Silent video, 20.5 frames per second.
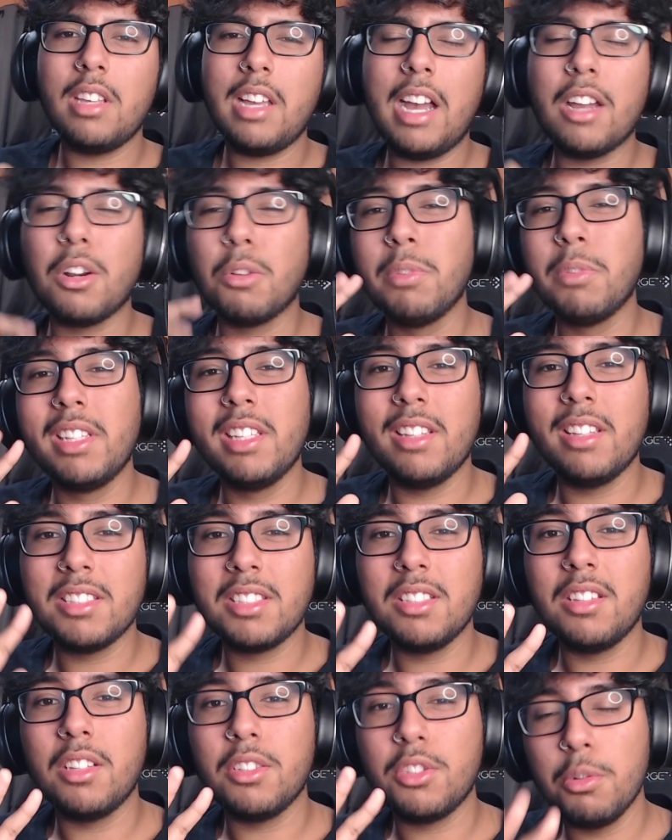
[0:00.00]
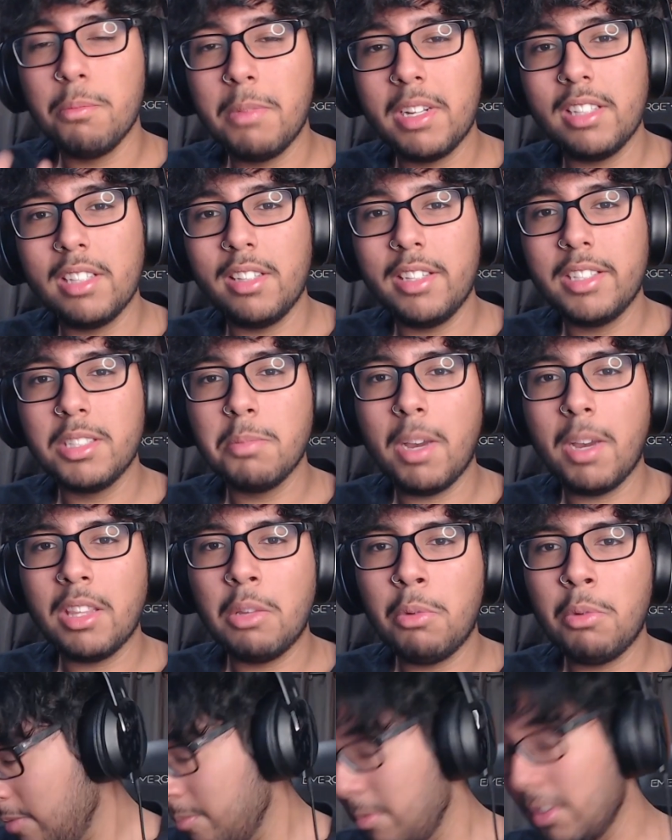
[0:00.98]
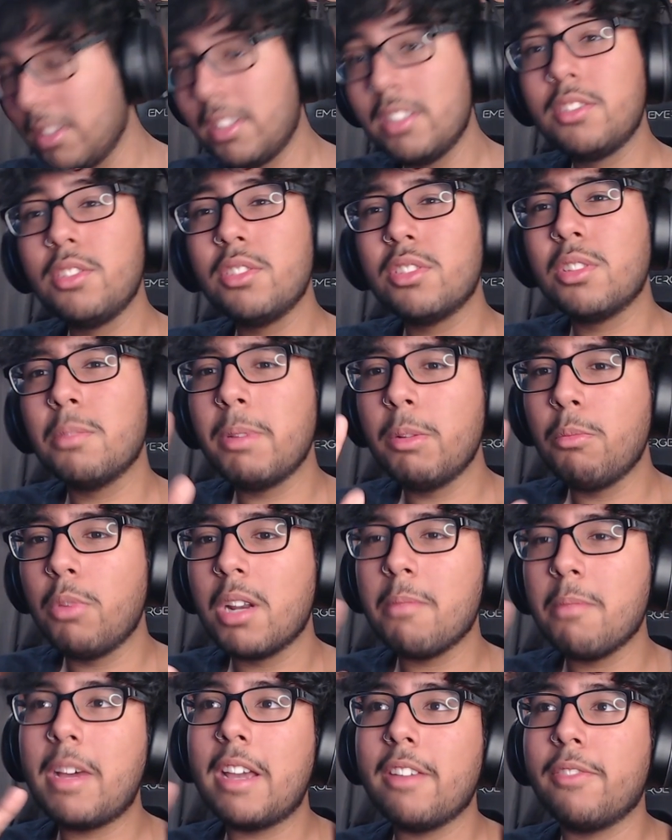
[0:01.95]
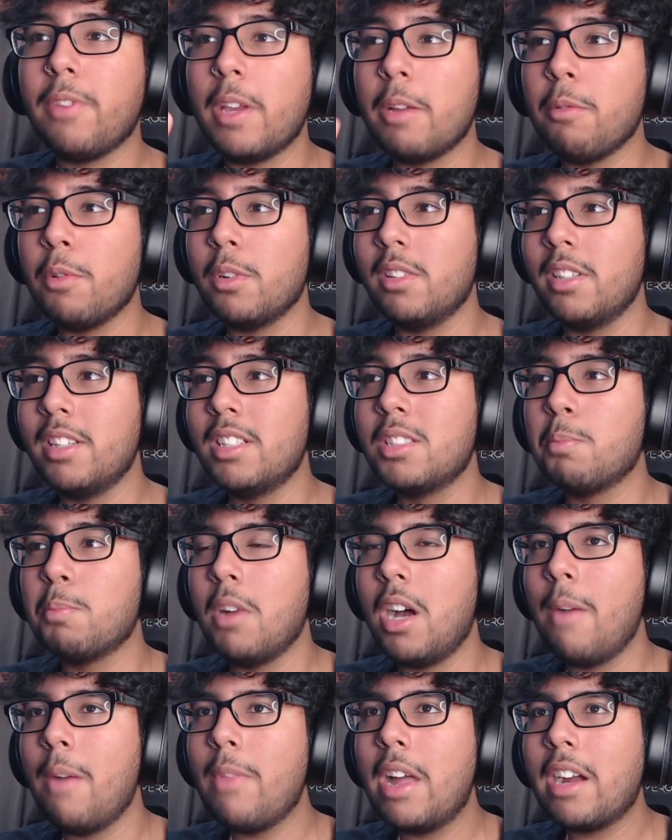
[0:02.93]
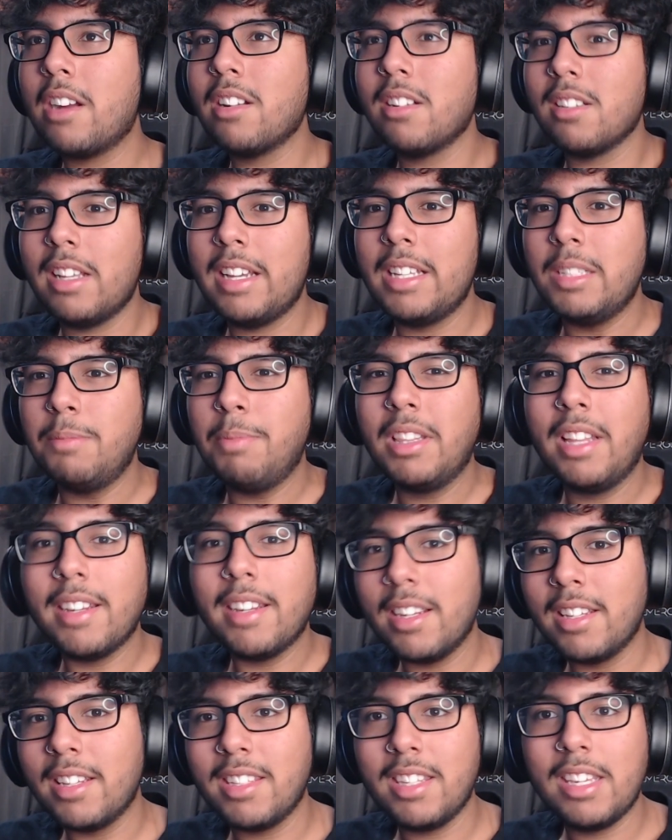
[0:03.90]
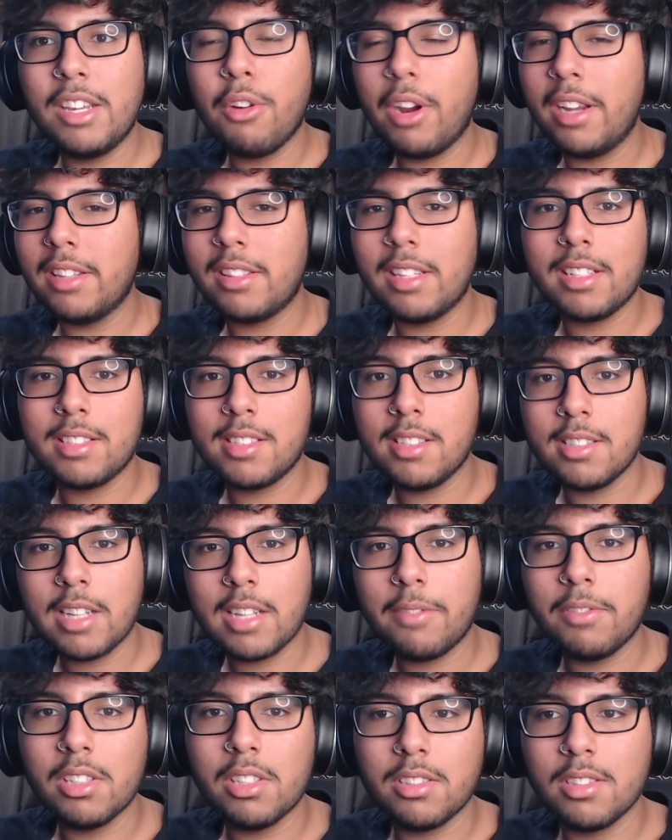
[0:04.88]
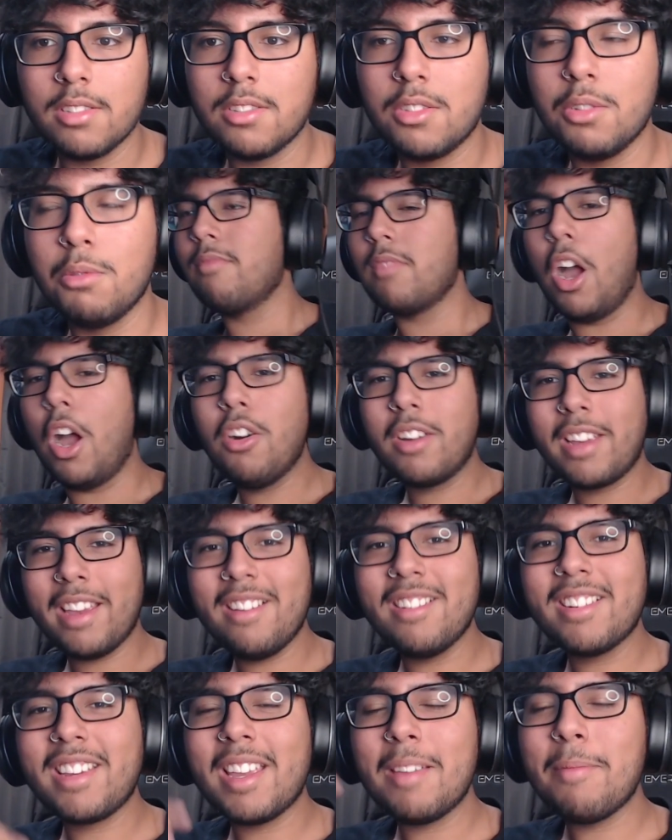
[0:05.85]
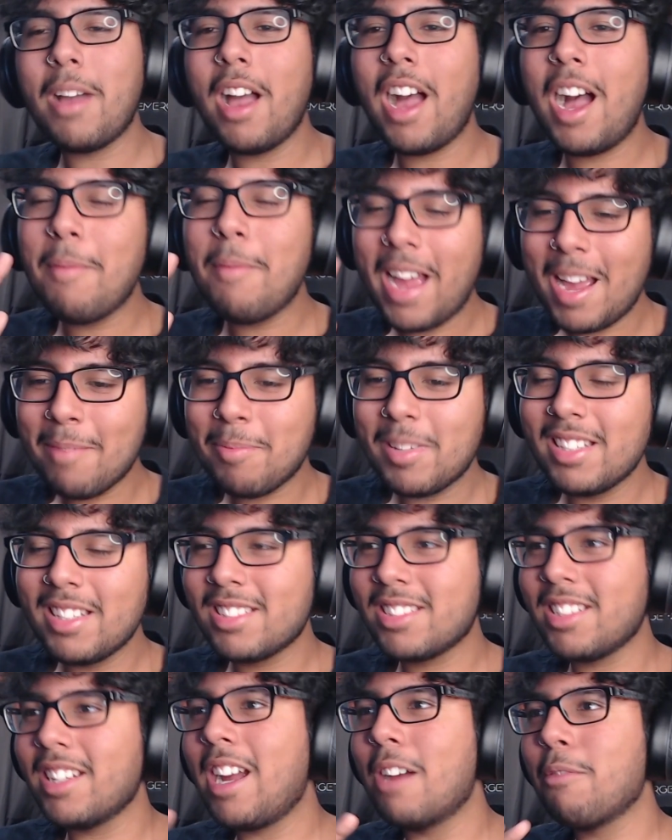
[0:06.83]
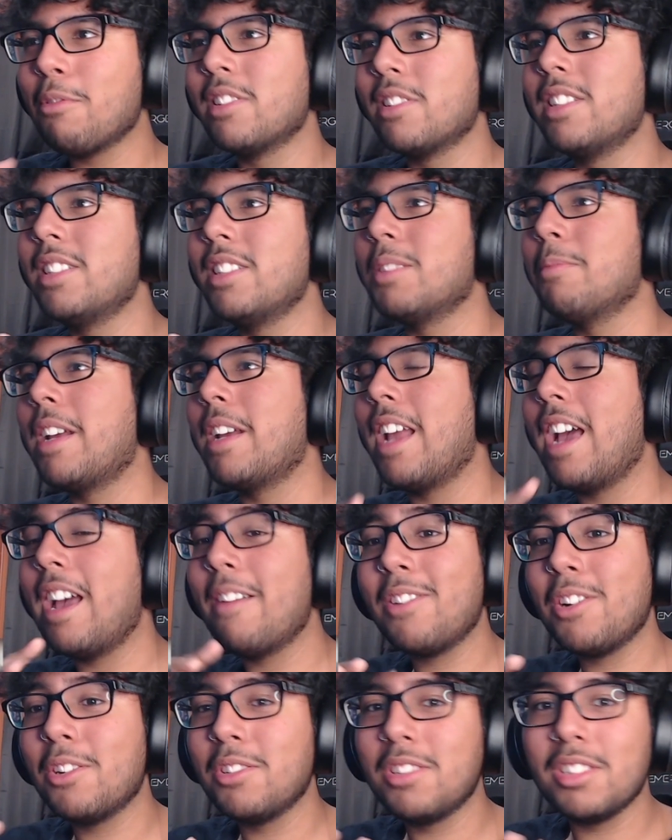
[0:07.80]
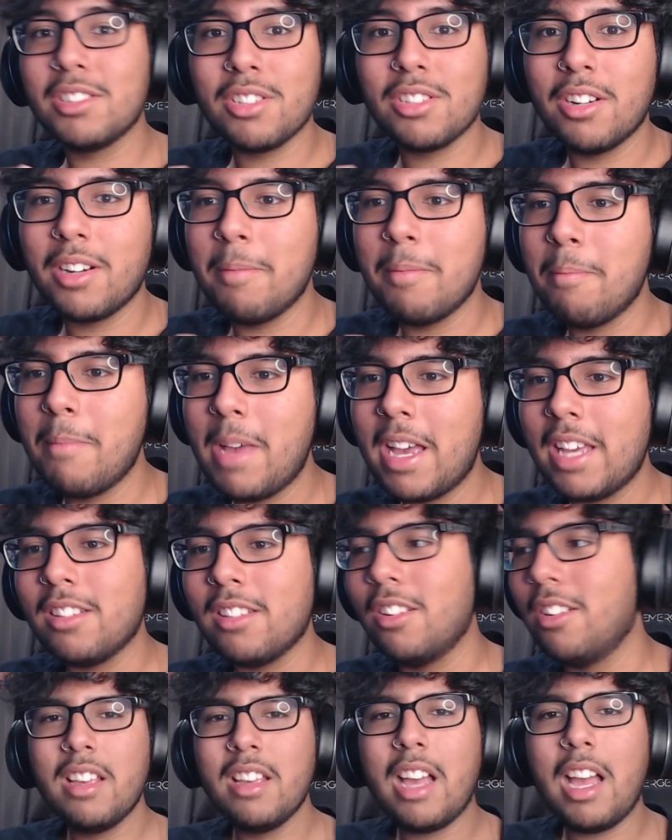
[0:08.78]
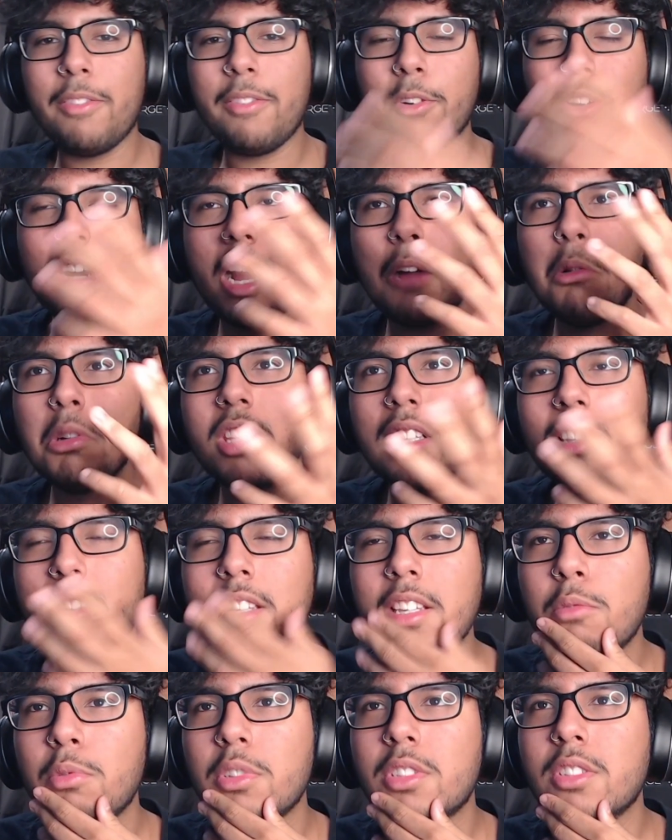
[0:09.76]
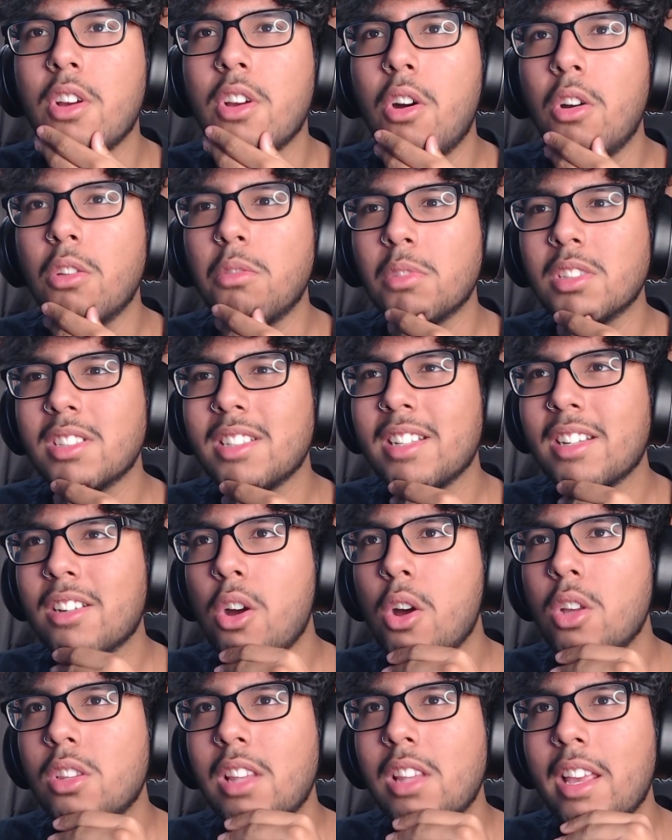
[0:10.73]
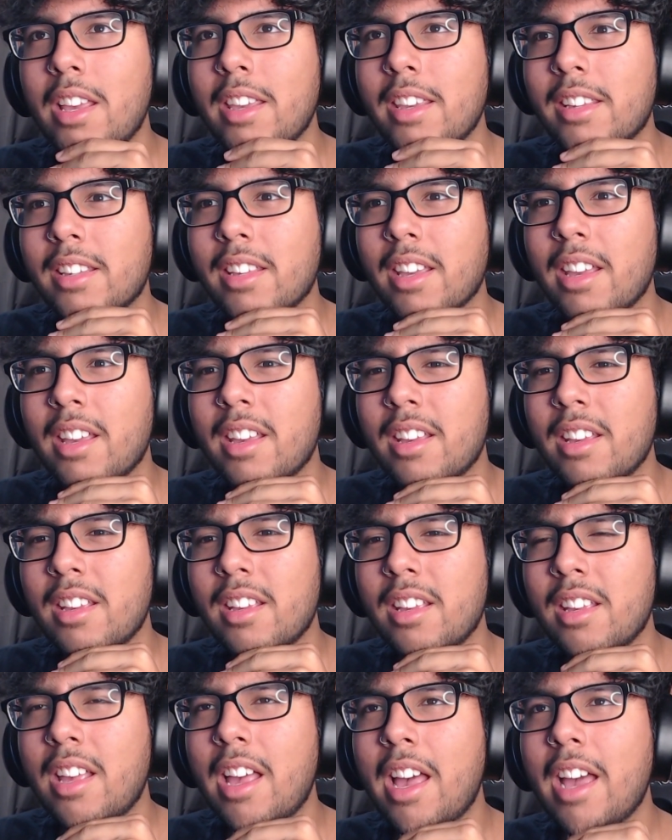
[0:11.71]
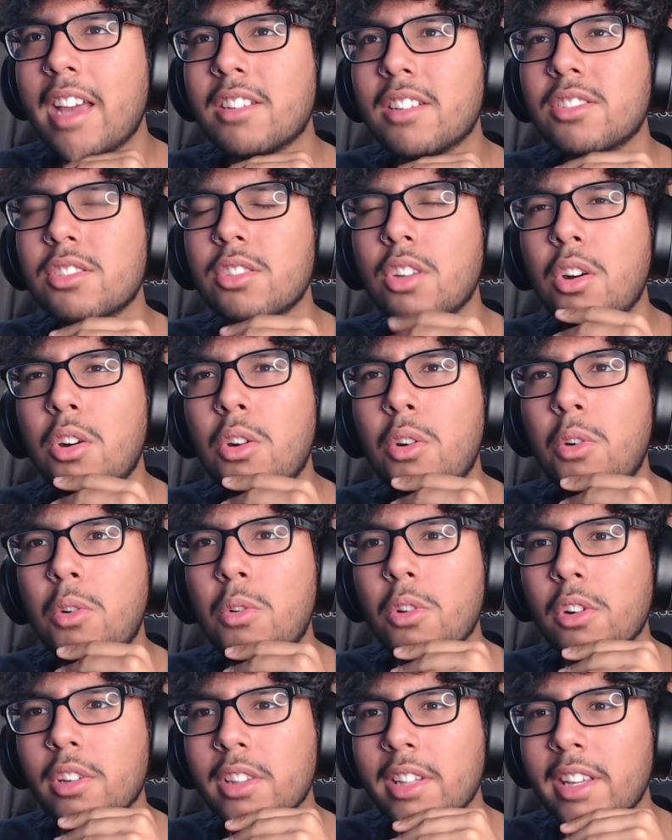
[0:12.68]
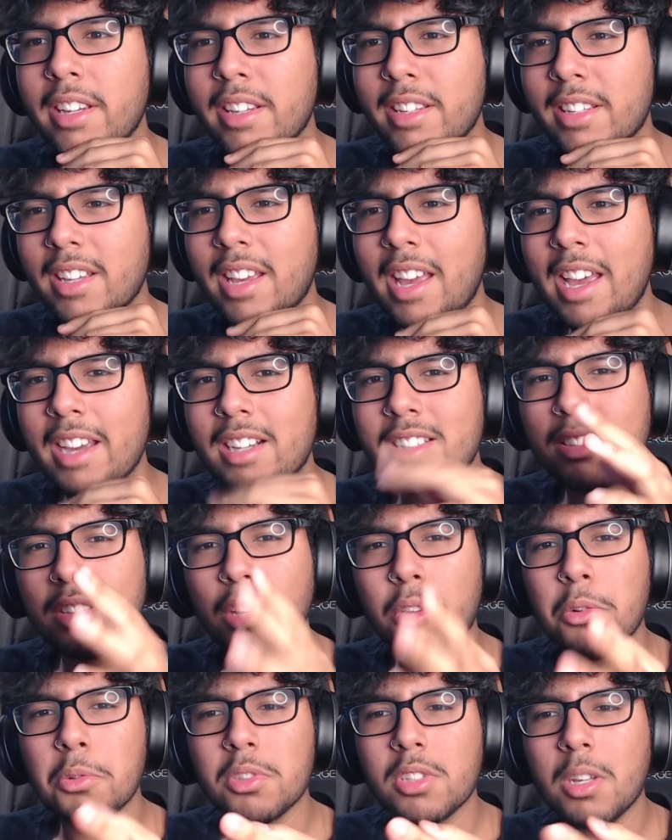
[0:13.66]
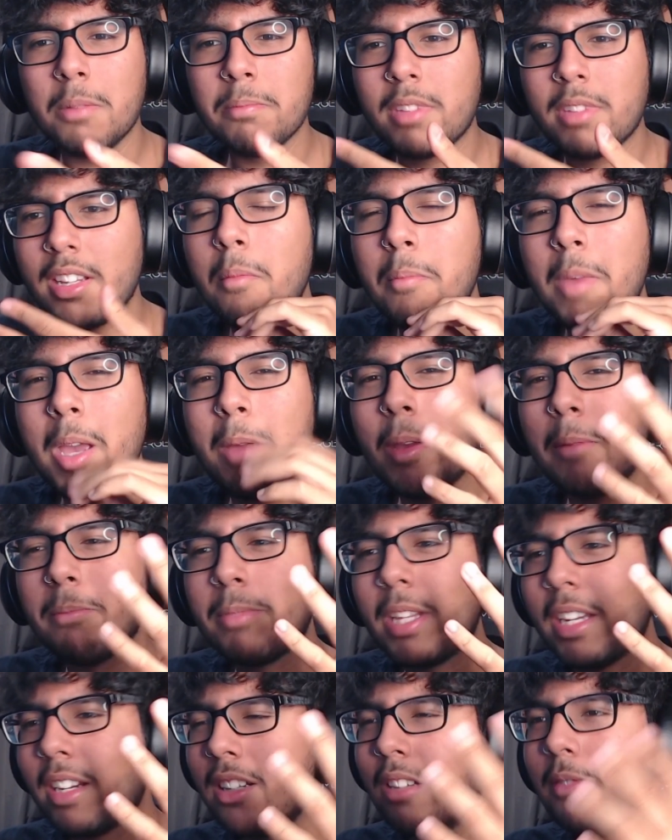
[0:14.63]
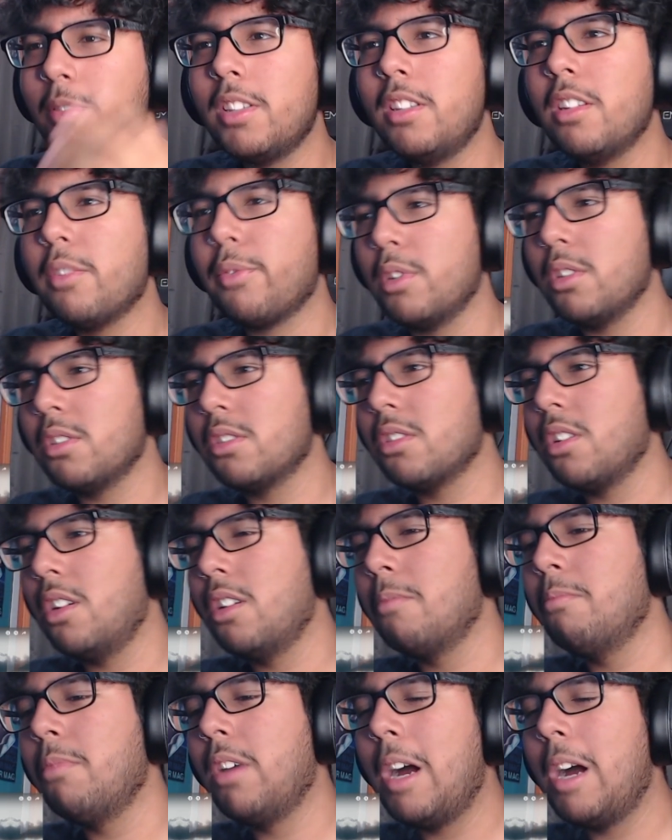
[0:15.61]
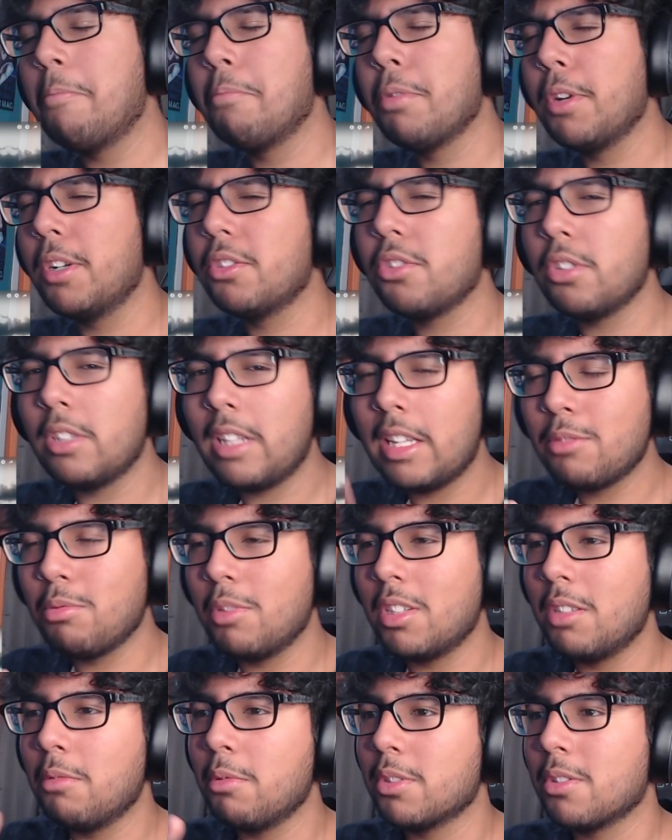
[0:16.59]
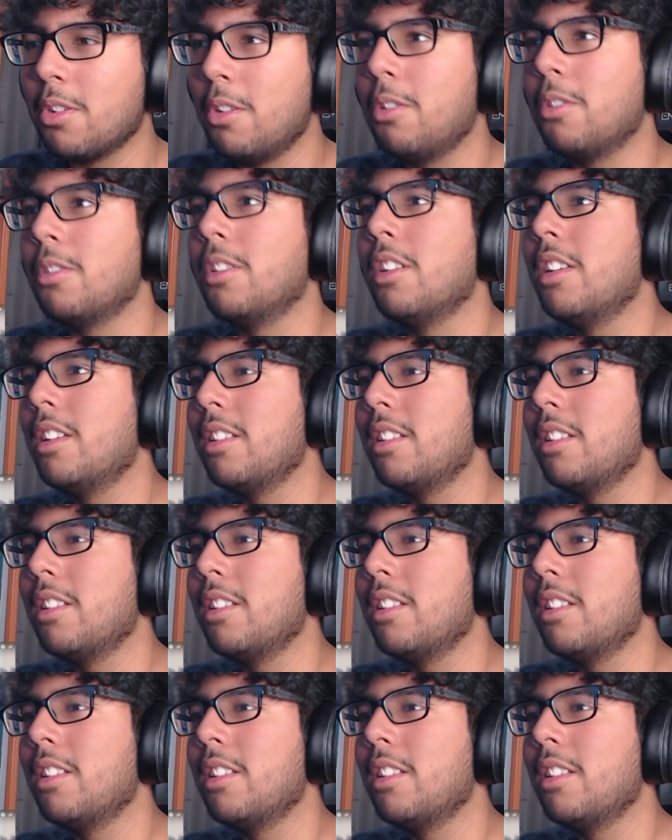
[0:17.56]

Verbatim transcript: I don't really listen to too many leaks, by the way, but this used to be one of my favorite leaks, but I'm not gonna lie, it's been like a year, I think, since I've listened to it. Okay, but I'm happy this shit got released, man. I haven't heard this song in mad long. I forgot what the leak was called. Wasn't it called like XO or like XO something? Maybe I'm thinking of a different song, but I'm pretty sure that's what it was called.